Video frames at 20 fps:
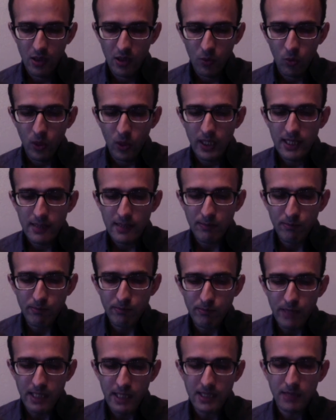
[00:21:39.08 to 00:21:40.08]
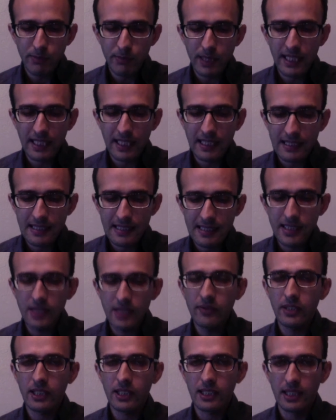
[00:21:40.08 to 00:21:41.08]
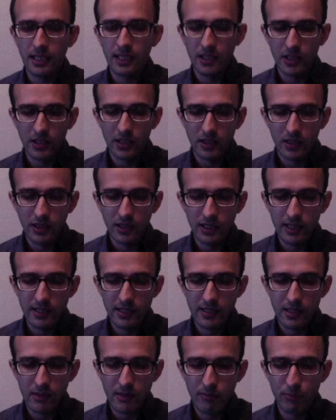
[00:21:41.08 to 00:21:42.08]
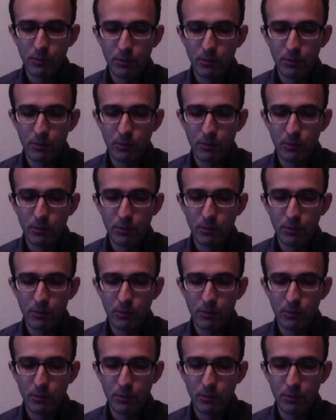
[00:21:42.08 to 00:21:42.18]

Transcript: What is meant by conceiving here is